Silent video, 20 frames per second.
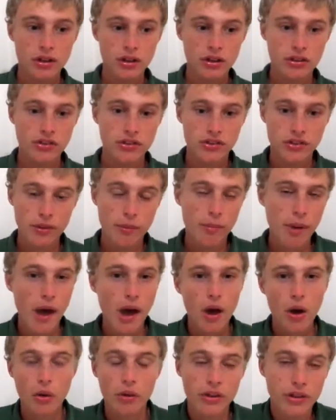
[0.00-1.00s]
it's
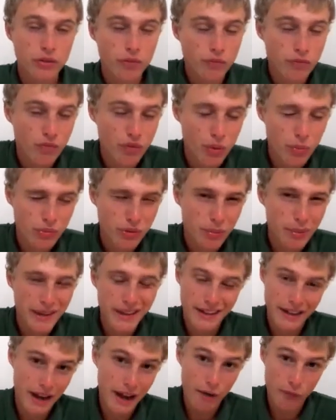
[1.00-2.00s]
about,
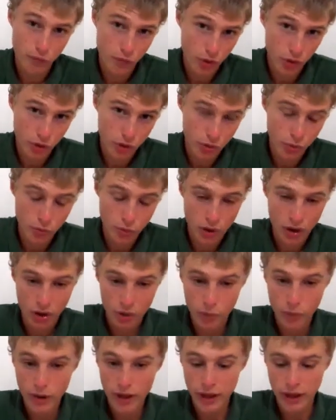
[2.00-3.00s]
depending on how far you
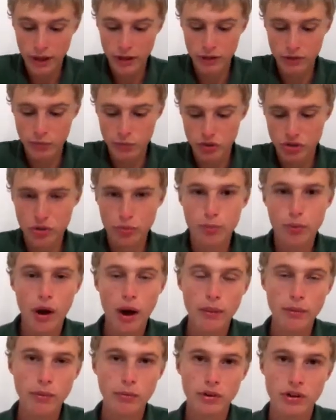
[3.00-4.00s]
are away, which you
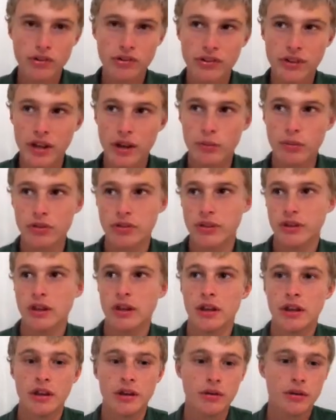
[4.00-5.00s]
probably want to stay
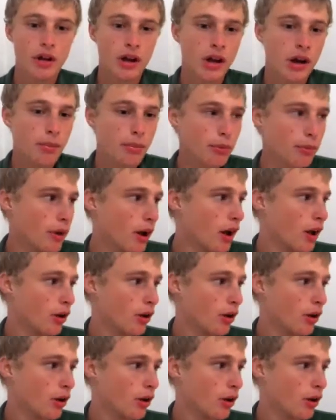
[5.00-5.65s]
within a couple